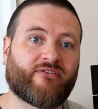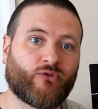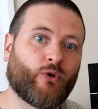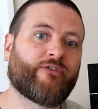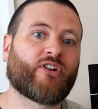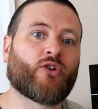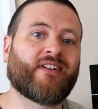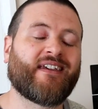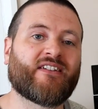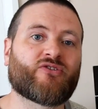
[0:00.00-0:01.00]
of Norfolk
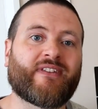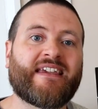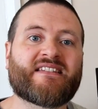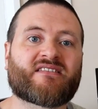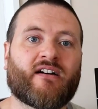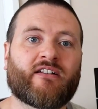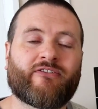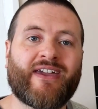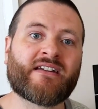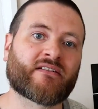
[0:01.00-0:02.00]
on the sort of east side
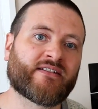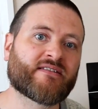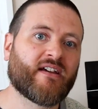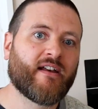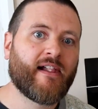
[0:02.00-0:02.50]
of England.